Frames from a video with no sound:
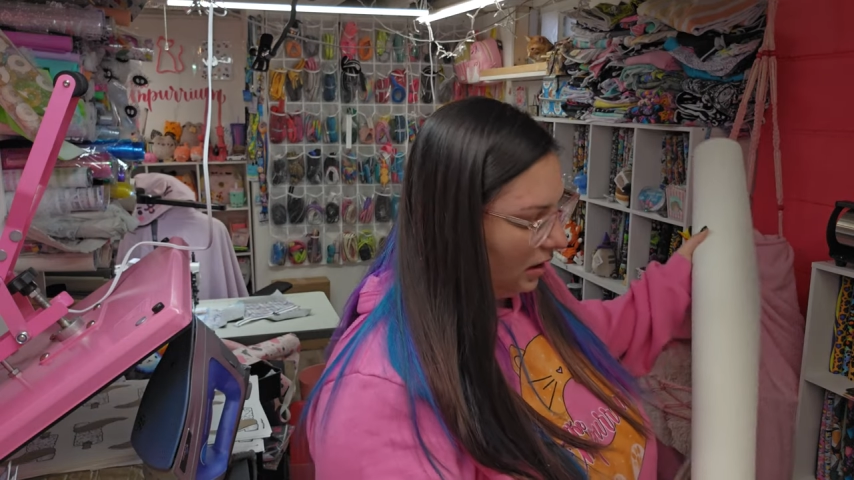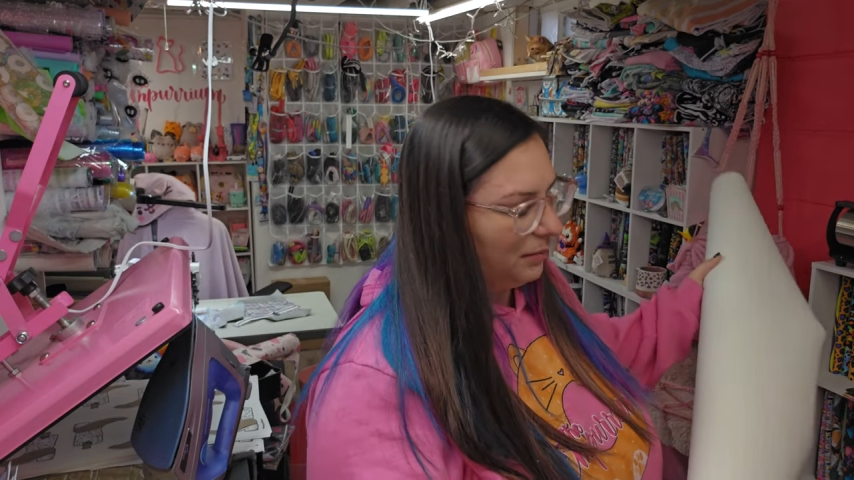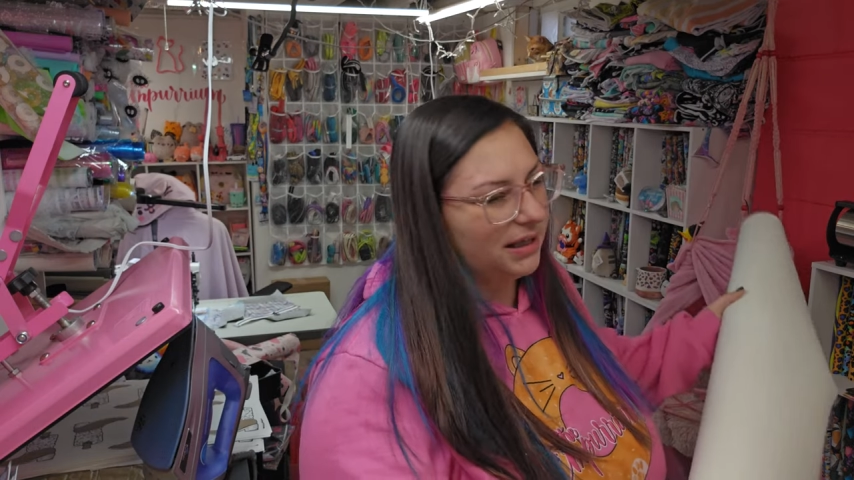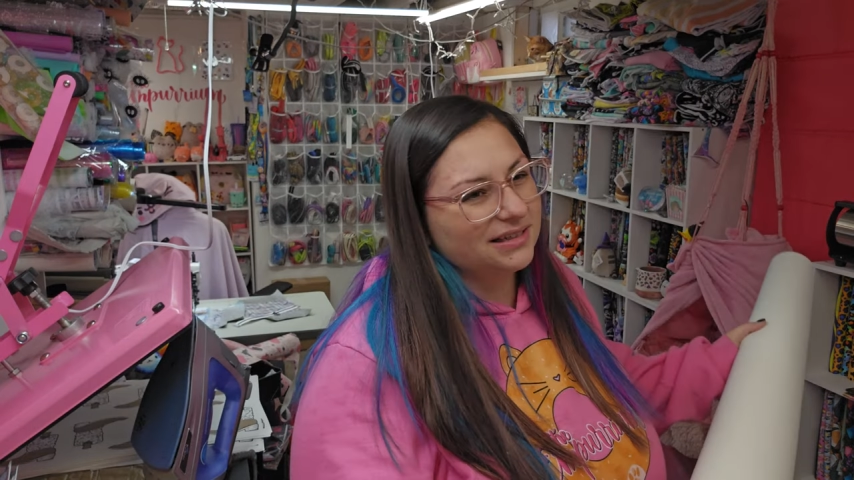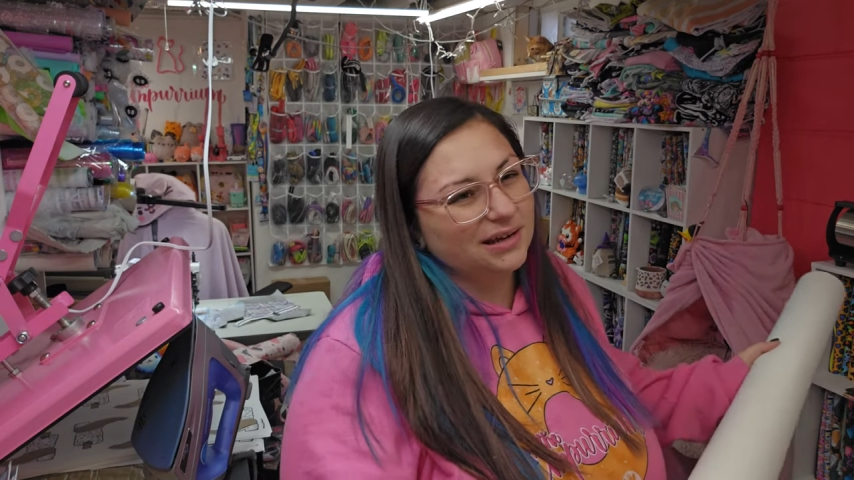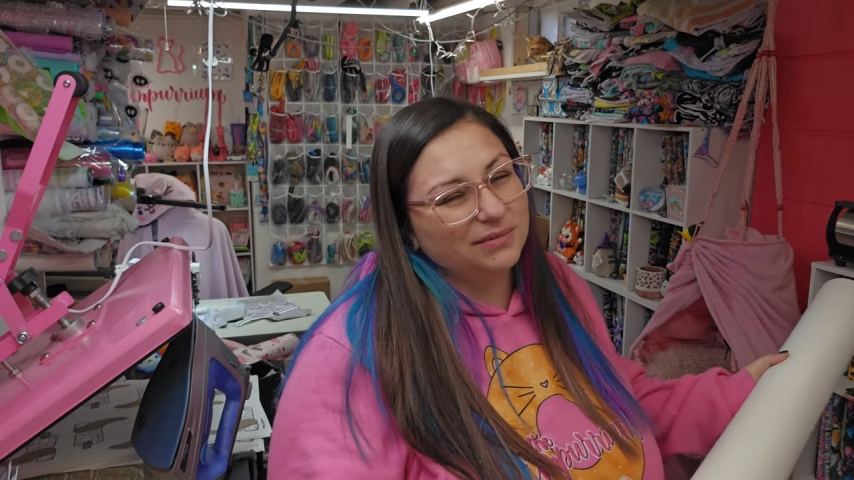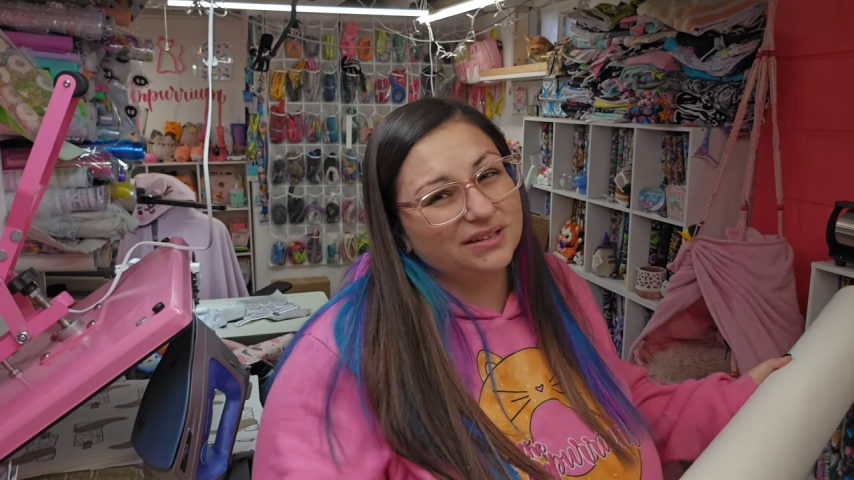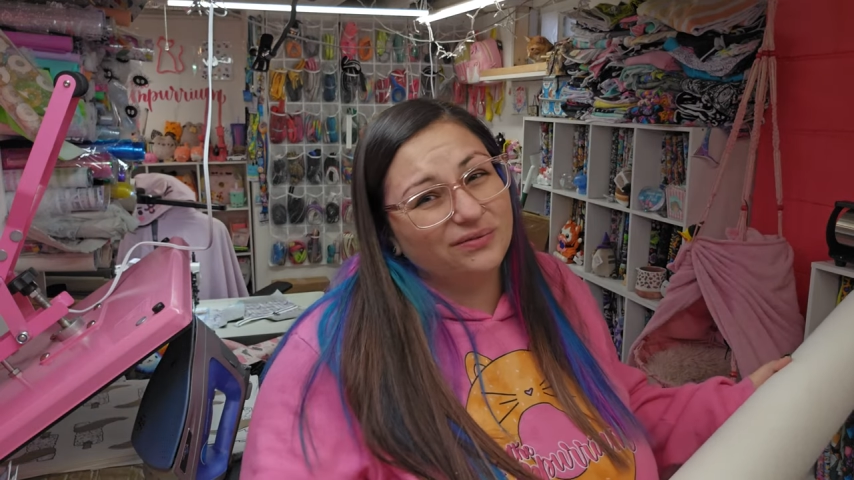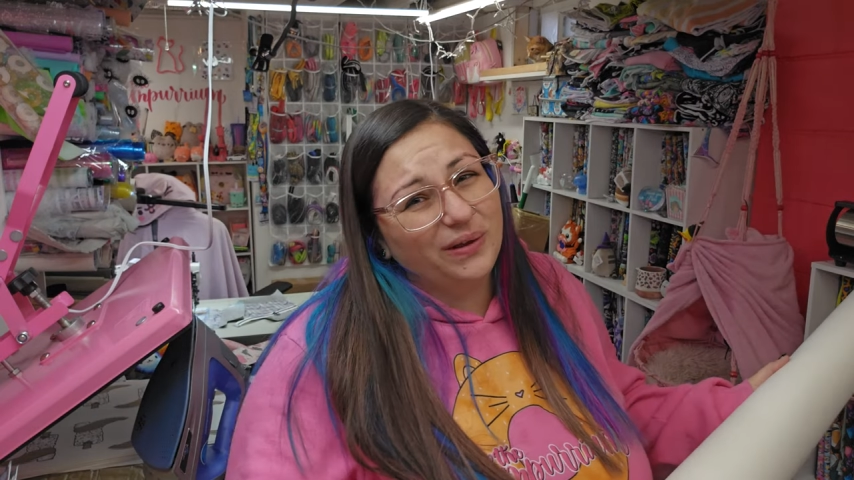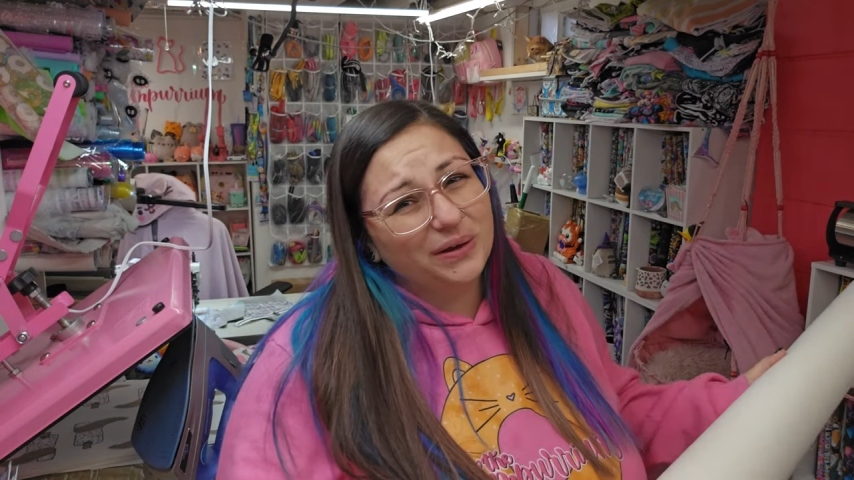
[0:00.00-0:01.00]
by the time this
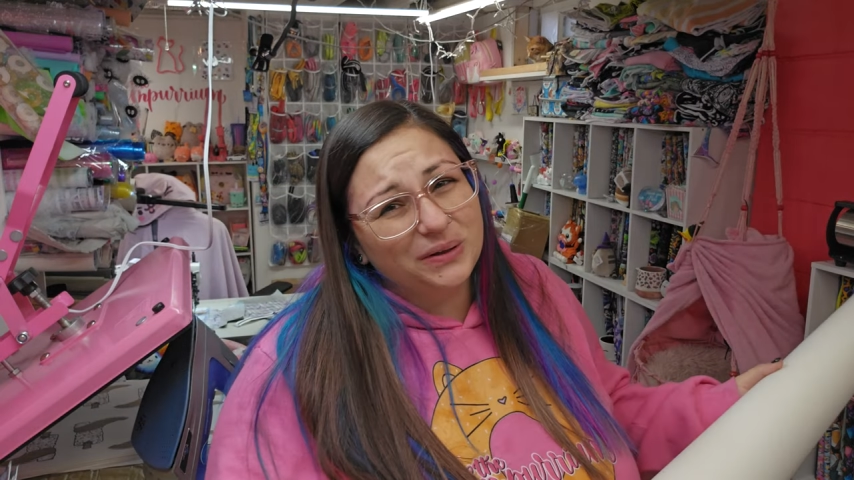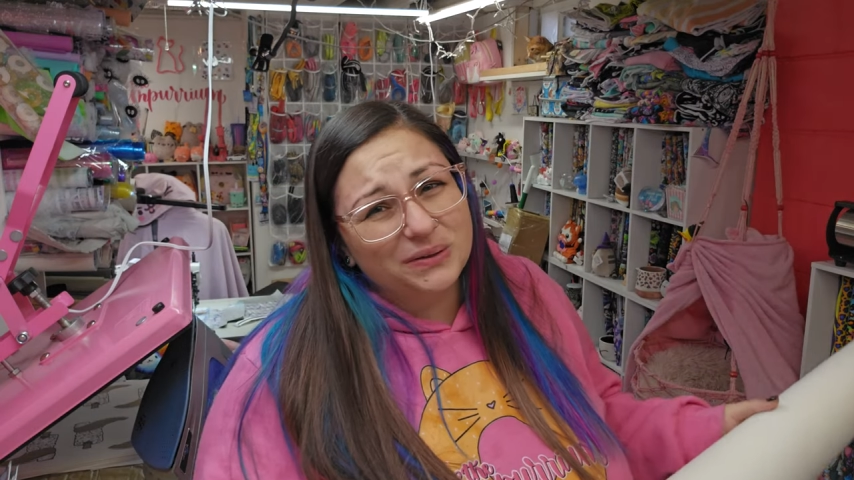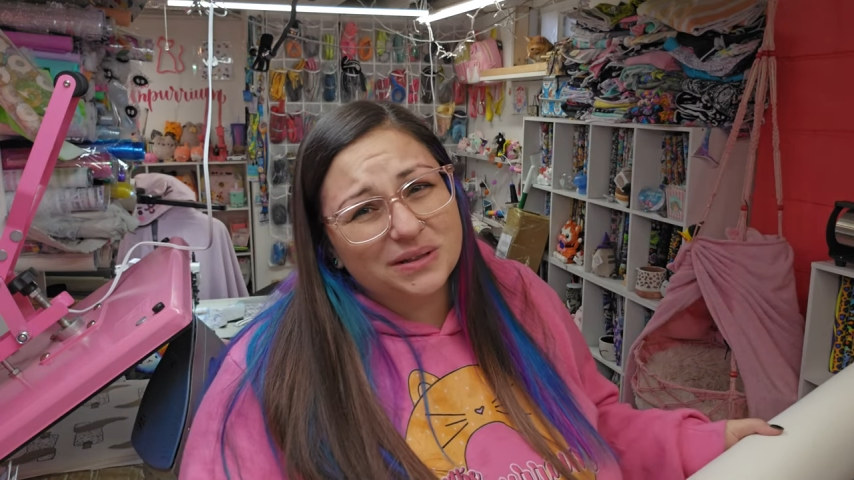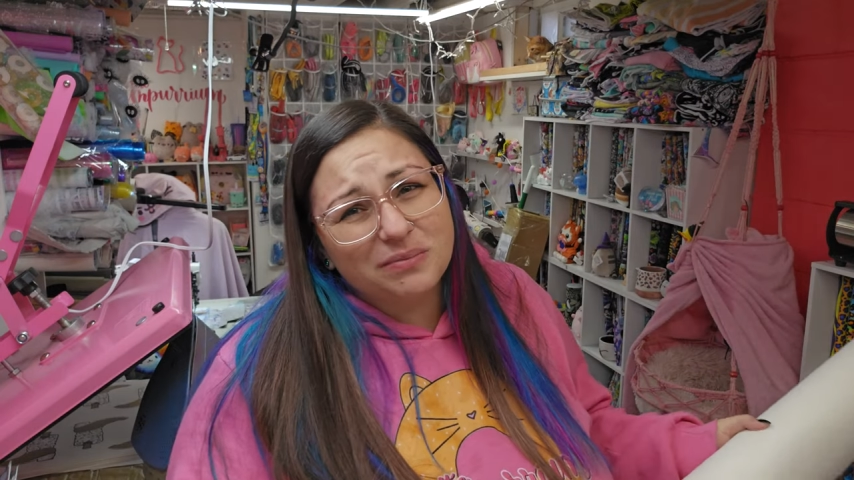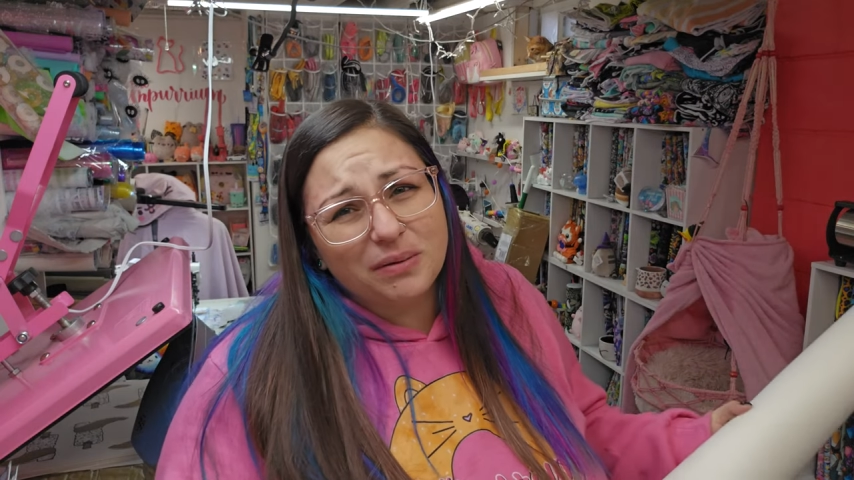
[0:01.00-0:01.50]
vlog goes up,